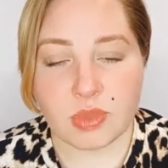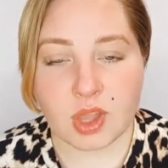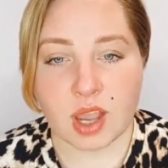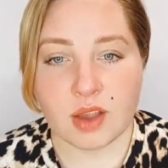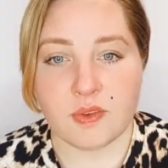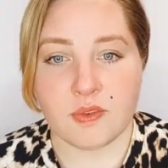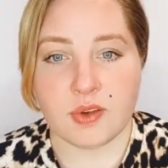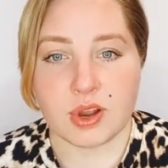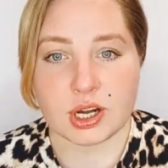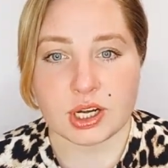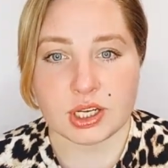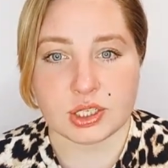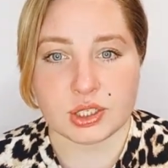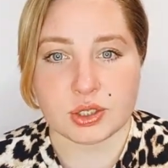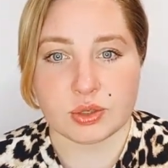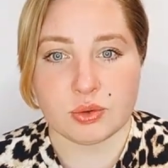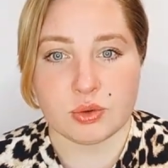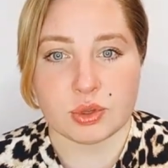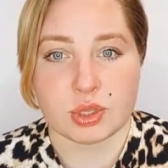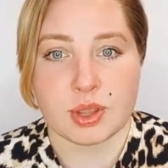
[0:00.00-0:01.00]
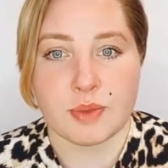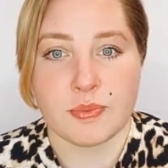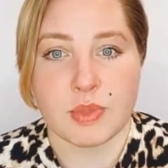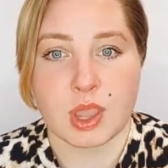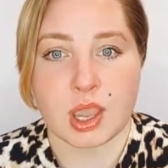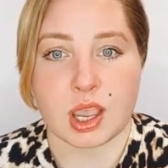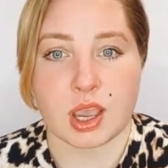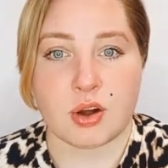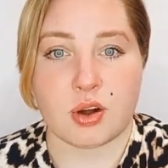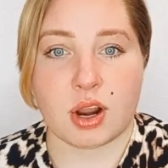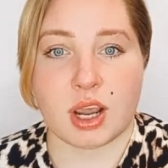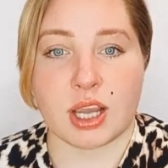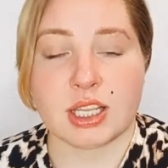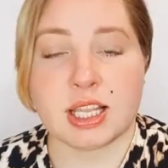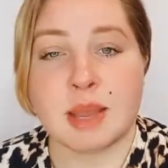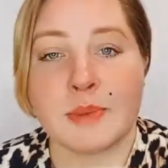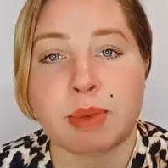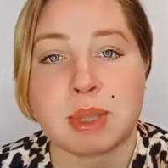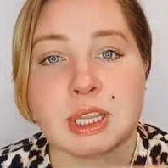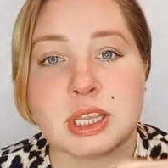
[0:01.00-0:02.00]
very soon, right?
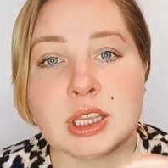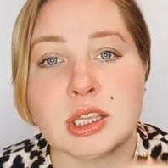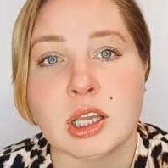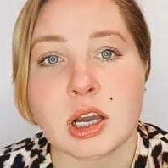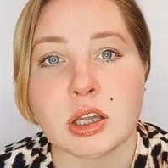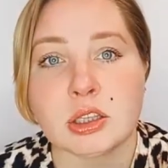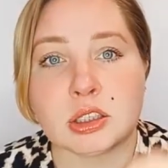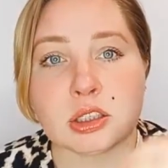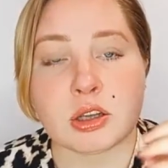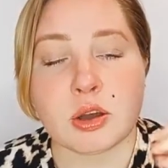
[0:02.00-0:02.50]
But don't